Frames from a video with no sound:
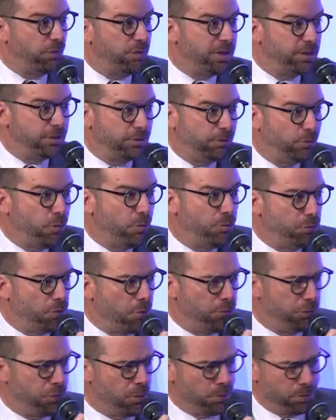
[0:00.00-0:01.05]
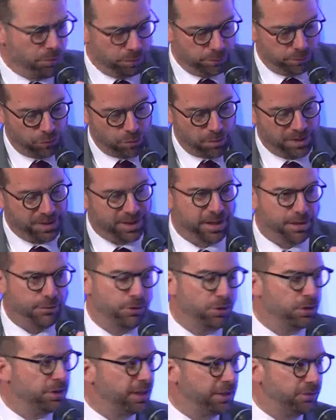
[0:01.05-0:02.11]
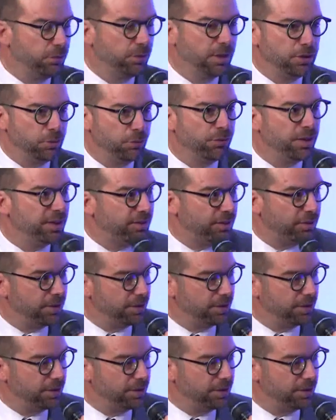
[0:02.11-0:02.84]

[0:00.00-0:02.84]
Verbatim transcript: be to, to, to, to, be delivered at a, at a fast